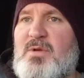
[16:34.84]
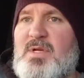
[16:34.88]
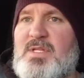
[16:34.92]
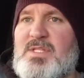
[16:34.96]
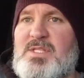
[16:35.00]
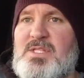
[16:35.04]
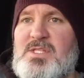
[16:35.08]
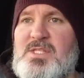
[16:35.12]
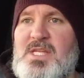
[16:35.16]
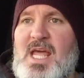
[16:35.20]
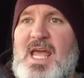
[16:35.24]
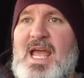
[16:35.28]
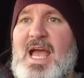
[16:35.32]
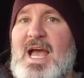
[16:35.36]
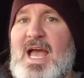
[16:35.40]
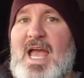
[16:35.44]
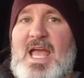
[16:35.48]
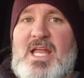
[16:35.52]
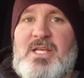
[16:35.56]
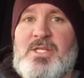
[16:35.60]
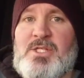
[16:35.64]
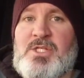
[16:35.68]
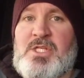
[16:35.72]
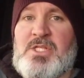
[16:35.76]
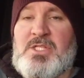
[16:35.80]
and Seat
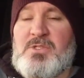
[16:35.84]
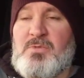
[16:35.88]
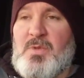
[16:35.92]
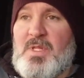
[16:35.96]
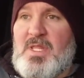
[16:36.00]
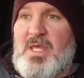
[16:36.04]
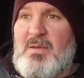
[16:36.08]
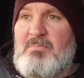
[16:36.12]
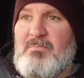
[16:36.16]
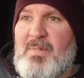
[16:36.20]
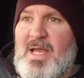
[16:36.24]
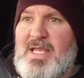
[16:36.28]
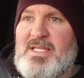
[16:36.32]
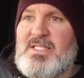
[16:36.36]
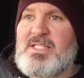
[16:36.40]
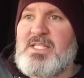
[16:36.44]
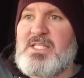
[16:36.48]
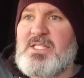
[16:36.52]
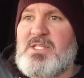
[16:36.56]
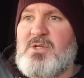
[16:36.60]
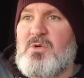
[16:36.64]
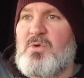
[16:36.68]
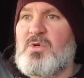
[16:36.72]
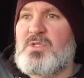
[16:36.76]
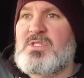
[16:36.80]
engines when they're mated
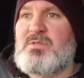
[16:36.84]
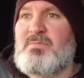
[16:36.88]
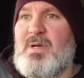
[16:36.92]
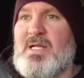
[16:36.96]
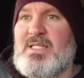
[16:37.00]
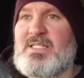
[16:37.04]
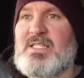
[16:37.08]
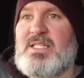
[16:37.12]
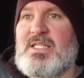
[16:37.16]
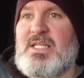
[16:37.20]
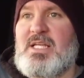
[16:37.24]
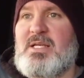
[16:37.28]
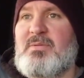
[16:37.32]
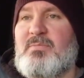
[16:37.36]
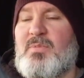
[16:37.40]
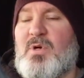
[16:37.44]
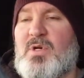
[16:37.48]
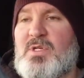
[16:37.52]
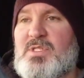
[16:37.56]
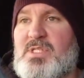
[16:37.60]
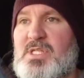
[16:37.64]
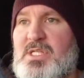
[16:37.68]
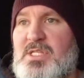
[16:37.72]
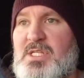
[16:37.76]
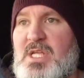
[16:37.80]
to automatic
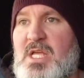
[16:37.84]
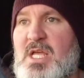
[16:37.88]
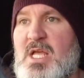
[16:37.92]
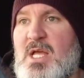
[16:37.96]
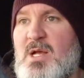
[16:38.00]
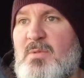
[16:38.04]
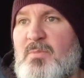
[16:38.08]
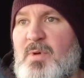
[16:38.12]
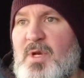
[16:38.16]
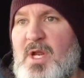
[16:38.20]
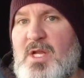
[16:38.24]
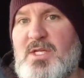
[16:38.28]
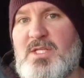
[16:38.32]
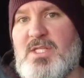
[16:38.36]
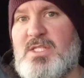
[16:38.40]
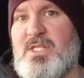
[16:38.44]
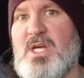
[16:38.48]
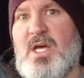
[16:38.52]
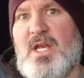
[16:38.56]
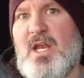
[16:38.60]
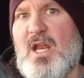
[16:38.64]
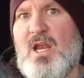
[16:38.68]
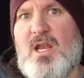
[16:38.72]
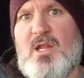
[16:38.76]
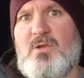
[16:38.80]
gearboxes, but I just
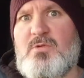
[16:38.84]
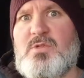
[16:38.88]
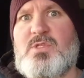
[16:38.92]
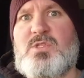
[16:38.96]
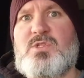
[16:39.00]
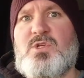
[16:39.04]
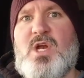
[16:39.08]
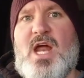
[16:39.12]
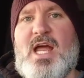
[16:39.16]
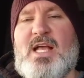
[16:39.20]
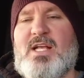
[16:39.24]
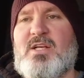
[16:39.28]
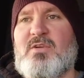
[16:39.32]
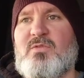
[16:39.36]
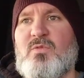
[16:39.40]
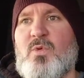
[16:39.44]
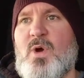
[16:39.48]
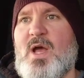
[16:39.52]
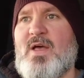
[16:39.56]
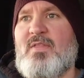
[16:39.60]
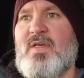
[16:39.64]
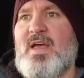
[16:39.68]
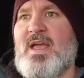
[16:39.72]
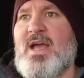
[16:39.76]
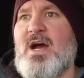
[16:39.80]
kind of lose track of
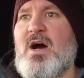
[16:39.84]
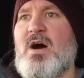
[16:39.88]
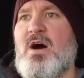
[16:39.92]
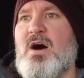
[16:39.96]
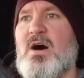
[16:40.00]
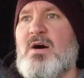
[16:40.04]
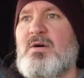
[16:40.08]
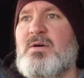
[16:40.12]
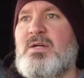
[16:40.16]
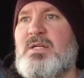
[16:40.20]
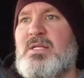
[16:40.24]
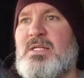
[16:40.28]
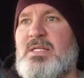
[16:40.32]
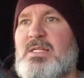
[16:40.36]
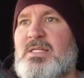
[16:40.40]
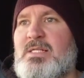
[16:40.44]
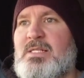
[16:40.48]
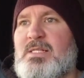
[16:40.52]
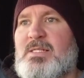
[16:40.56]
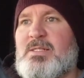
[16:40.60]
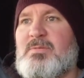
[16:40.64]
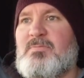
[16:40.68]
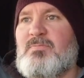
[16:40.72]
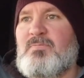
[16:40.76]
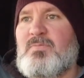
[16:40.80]
where they are.
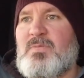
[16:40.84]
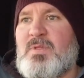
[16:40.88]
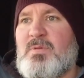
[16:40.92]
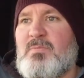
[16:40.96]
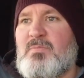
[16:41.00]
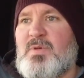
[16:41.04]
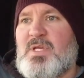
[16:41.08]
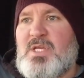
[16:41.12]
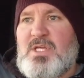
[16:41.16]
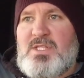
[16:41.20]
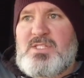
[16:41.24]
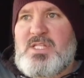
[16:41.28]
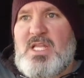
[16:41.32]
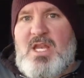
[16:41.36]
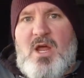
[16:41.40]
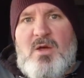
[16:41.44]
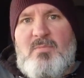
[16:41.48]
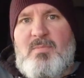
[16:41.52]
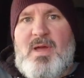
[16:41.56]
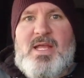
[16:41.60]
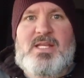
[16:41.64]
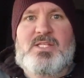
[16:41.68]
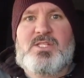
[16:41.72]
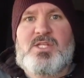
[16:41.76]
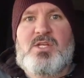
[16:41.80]
Because they don't
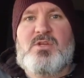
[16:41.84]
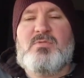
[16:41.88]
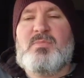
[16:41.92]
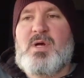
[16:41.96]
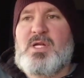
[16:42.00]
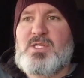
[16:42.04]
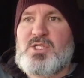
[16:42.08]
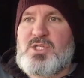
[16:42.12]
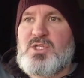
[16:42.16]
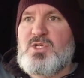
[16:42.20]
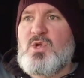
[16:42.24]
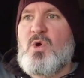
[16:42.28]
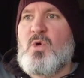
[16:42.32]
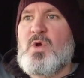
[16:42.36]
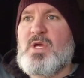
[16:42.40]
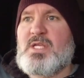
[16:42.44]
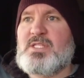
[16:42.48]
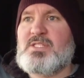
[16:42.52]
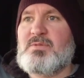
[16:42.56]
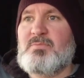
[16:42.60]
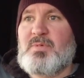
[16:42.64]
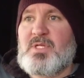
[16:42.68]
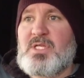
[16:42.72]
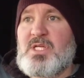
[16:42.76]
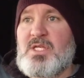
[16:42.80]
make too much noise
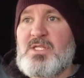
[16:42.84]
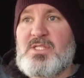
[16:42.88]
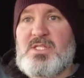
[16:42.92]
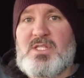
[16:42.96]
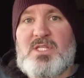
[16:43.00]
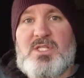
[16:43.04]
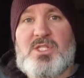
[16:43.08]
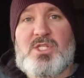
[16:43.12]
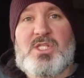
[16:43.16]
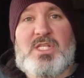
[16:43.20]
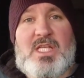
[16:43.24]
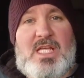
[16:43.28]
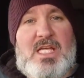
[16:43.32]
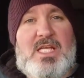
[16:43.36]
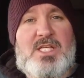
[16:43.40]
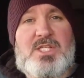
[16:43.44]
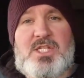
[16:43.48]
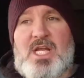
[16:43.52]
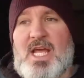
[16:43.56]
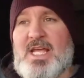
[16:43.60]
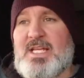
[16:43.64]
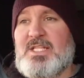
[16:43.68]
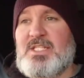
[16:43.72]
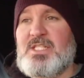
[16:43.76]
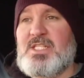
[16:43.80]
and because the gear
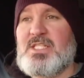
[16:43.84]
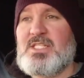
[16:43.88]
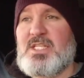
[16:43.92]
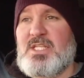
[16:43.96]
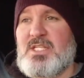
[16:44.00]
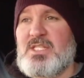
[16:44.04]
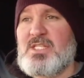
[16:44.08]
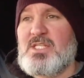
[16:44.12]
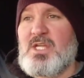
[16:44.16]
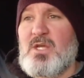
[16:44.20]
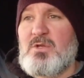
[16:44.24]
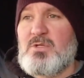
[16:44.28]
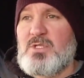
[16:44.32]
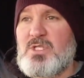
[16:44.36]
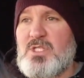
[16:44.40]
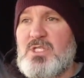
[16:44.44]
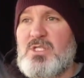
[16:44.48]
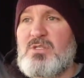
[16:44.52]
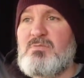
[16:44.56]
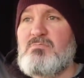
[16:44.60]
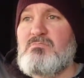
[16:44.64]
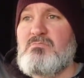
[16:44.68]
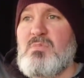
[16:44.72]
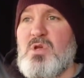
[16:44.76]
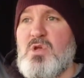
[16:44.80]
changes are so
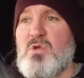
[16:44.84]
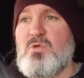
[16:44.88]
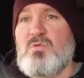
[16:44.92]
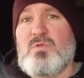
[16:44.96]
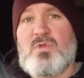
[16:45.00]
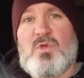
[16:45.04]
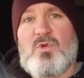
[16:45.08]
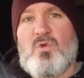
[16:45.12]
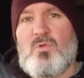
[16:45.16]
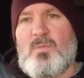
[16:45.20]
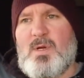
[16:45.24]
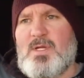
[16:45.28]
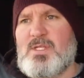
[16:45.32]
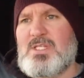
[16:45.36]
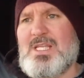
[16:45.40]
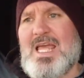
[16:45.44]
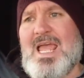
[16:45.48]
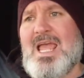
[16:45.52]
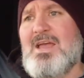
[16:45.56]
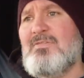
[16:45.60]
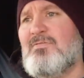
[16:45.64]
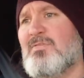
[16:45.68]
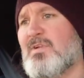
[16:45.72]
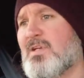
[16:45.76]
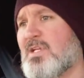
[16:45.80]
smooth and almost
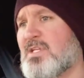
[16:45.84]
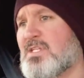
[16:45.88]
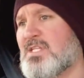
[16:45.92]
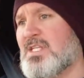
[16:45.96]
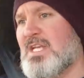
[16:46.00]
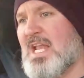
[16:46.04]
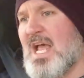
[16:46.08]
effortless and